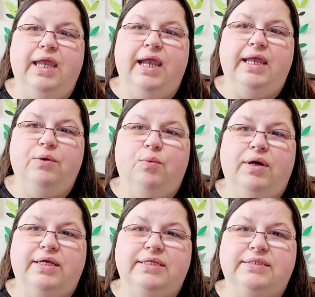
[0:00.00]
It
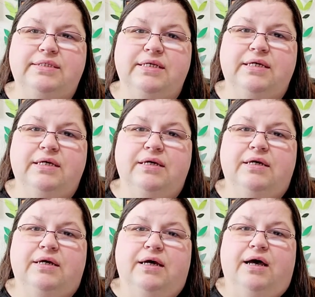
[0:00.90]
was
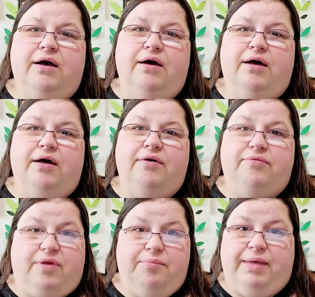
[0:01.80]

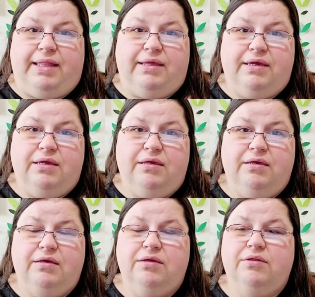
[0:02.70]
compelling.
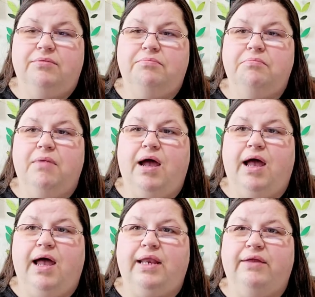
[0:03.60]

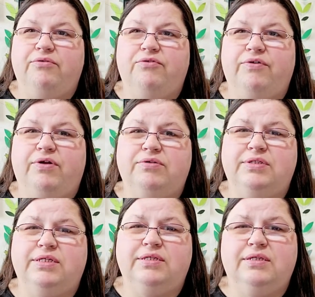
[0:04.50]
I never
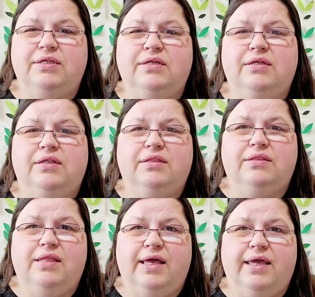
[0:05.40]
felt
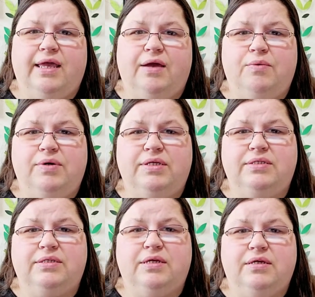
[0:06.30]
like I
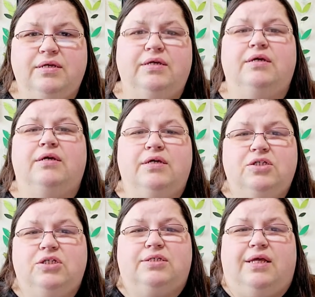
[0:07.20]
was
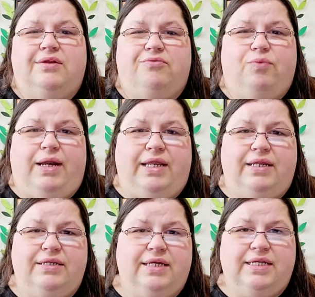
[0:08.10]
just kind of
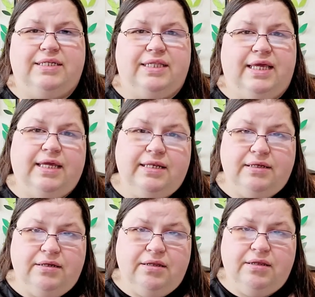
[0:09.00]
waiting to get to the end.